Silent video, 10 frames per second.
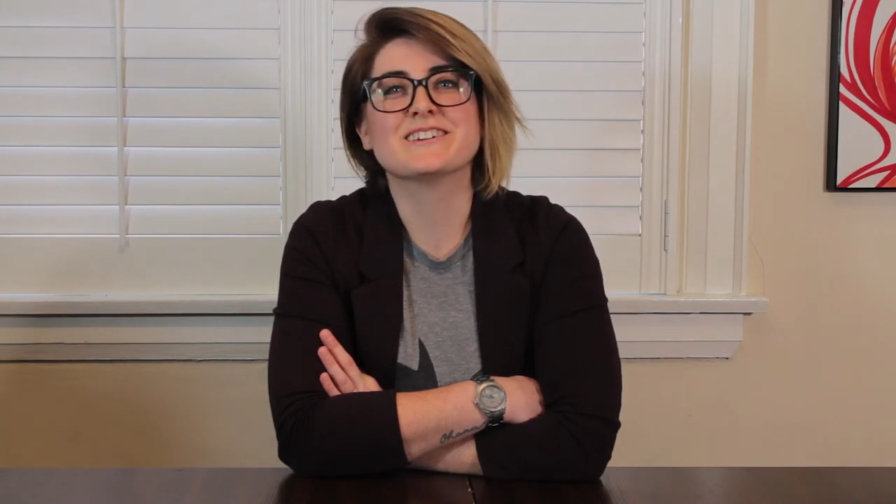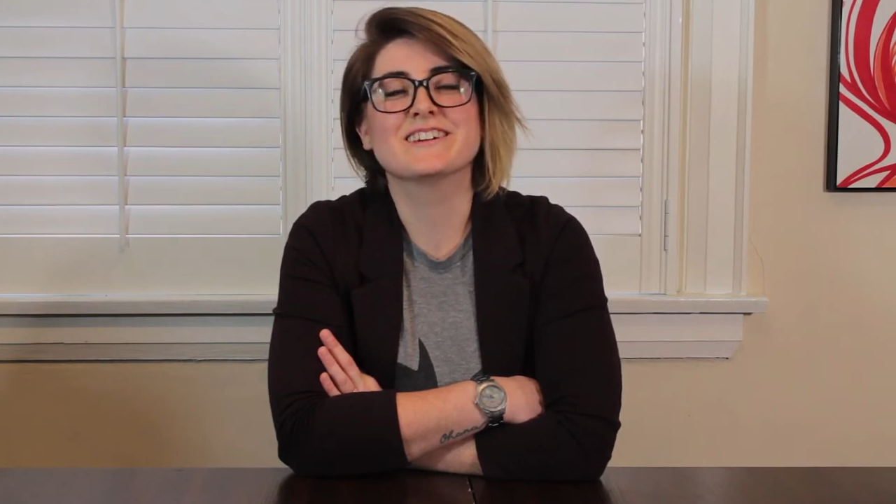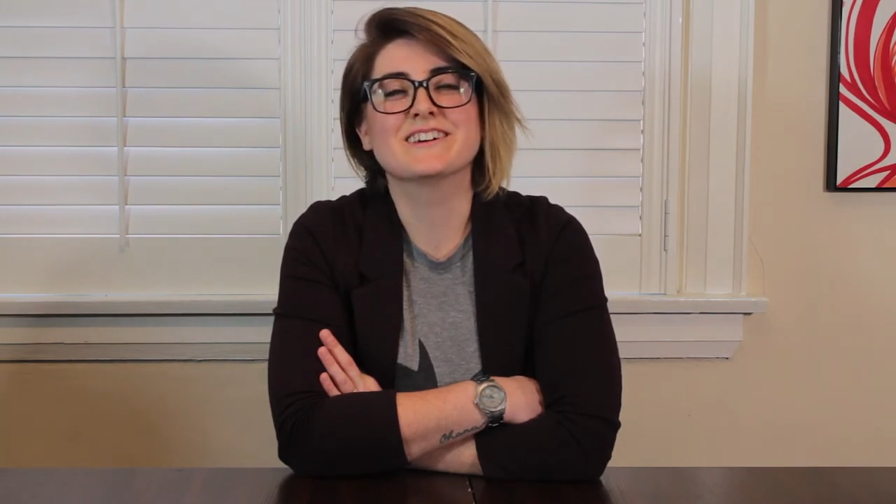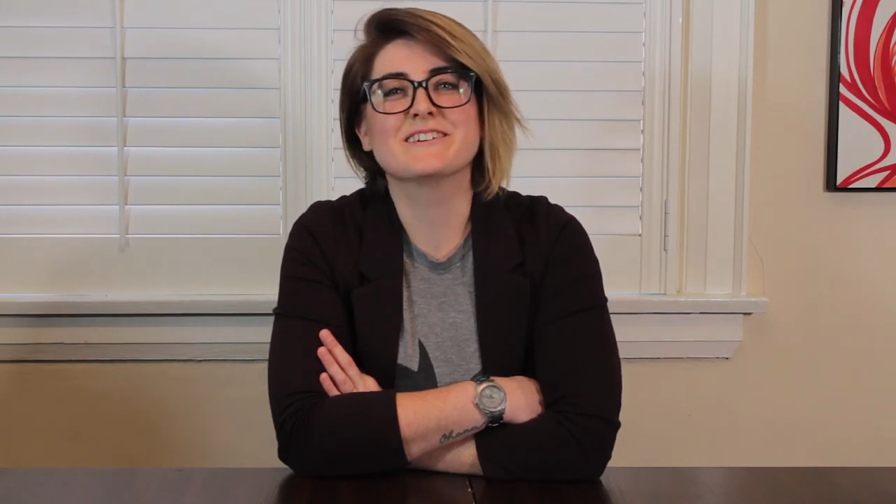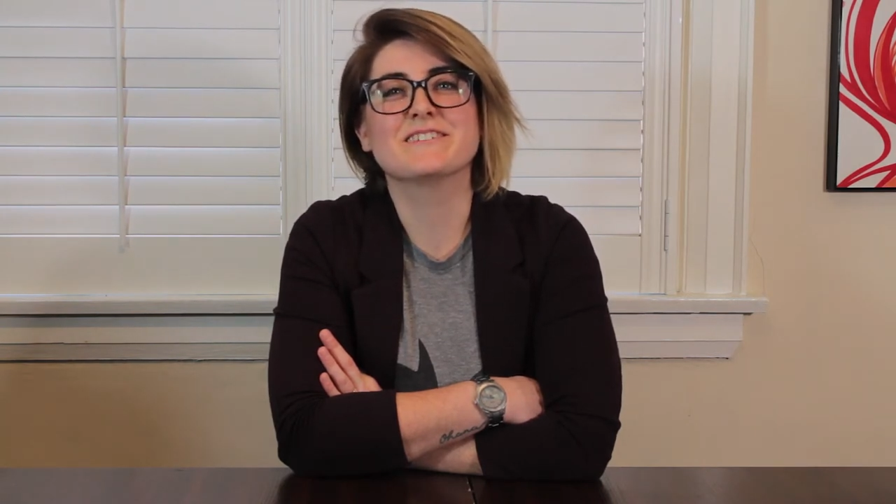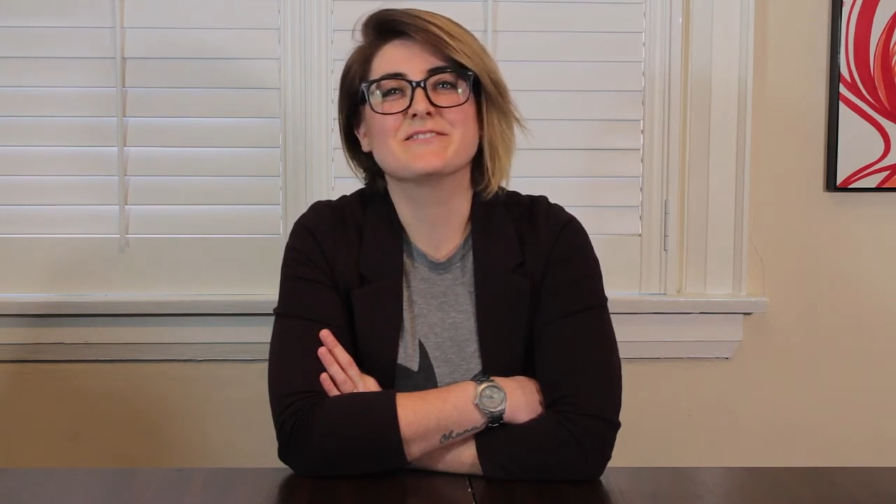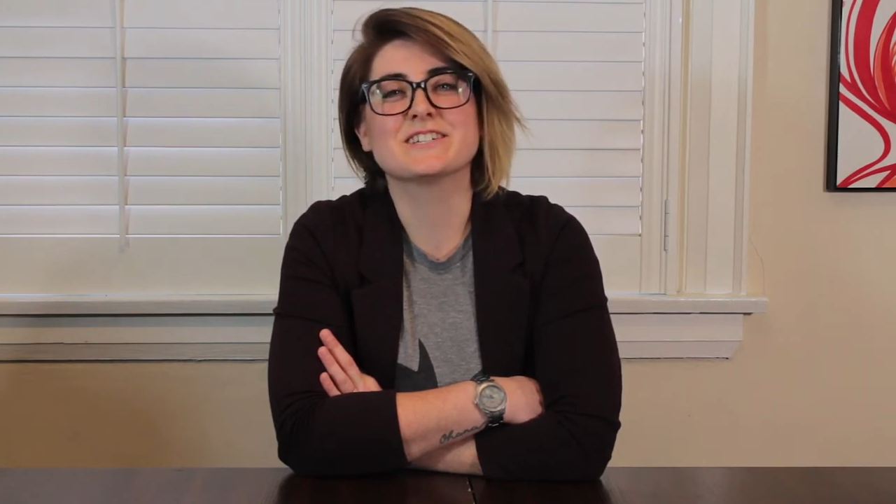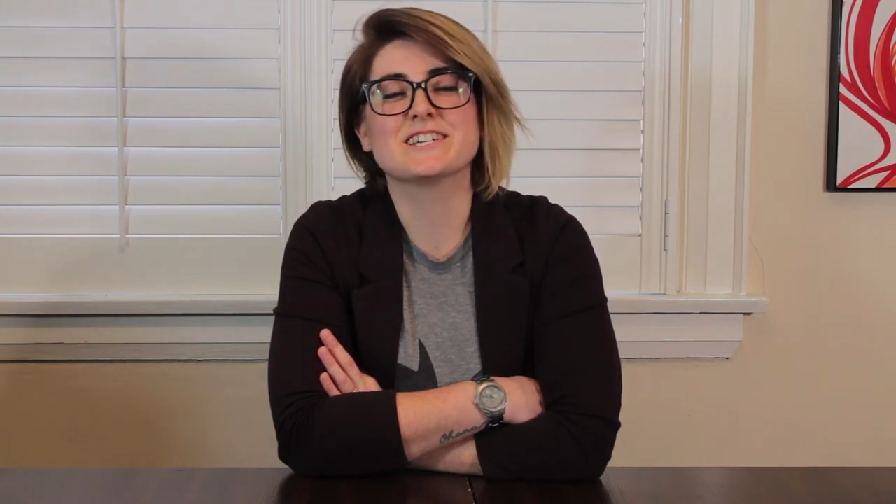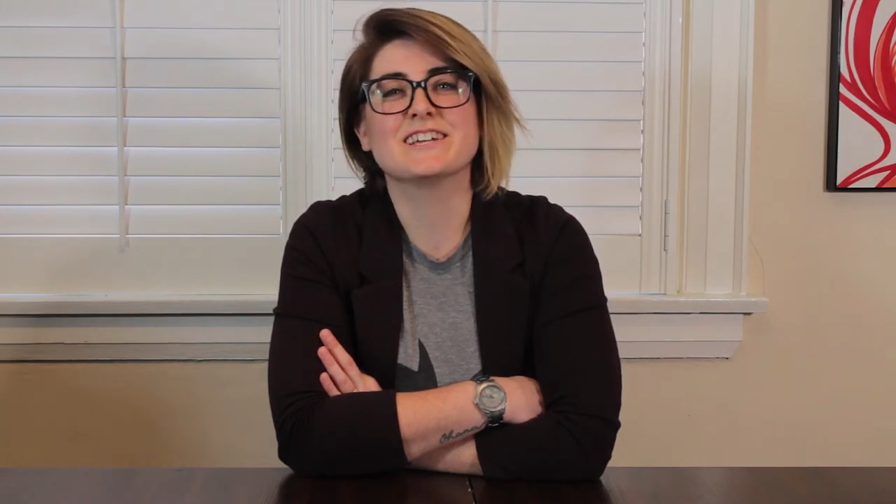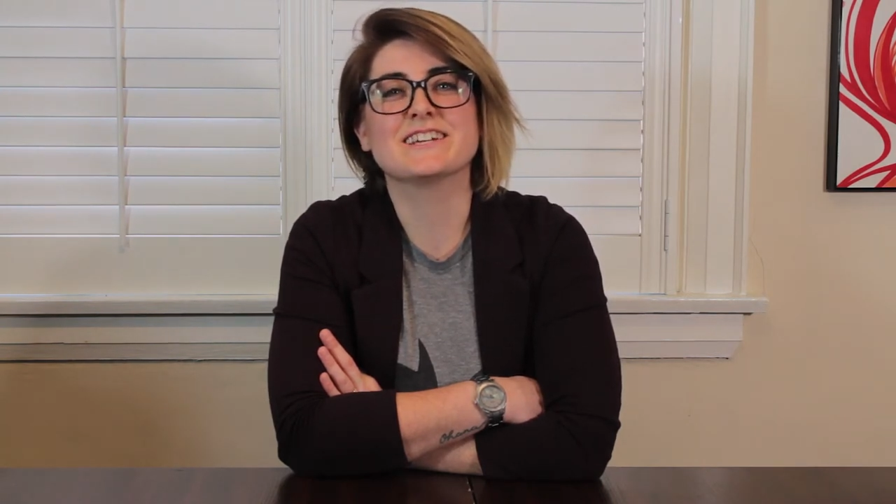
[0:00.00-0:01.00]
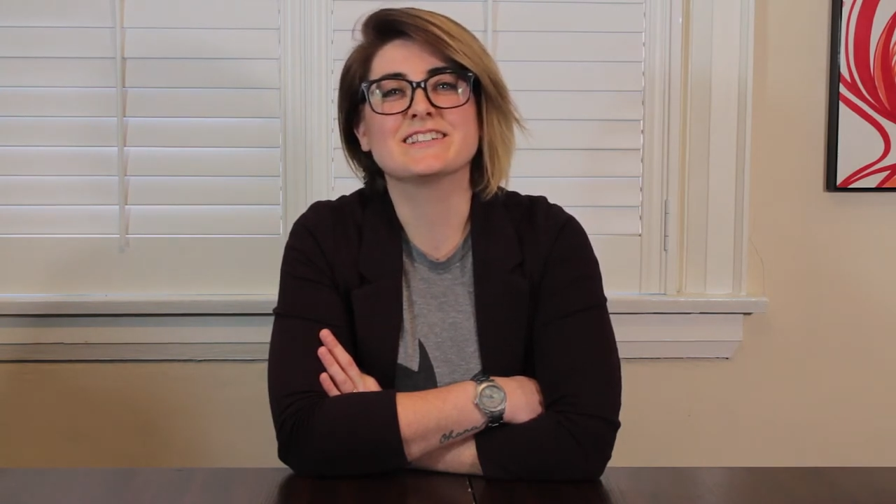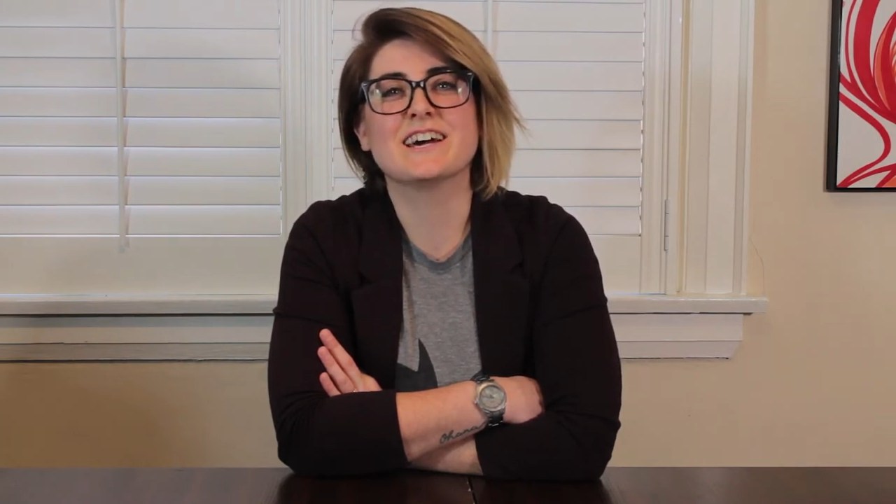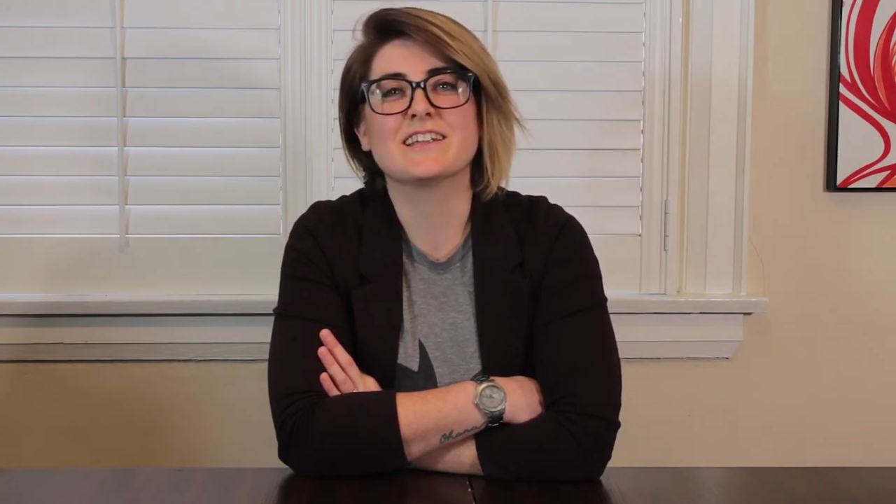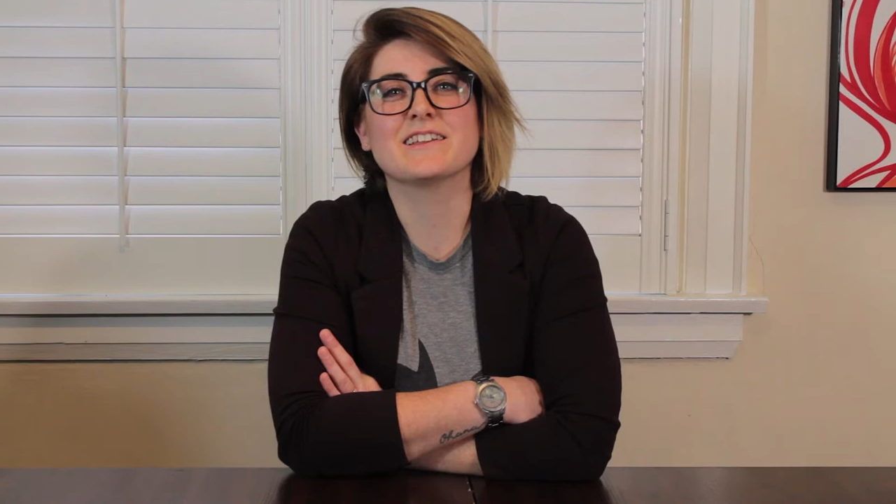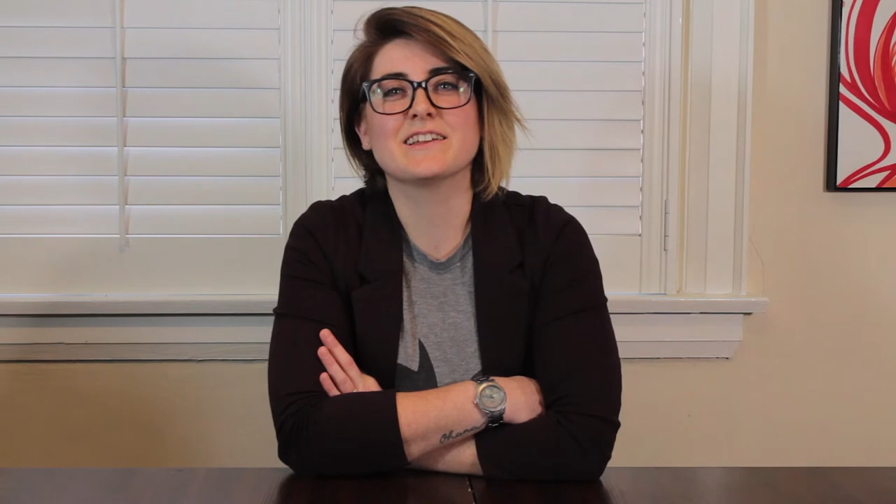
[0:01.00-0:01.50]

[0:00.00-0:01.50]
uh, which I like that.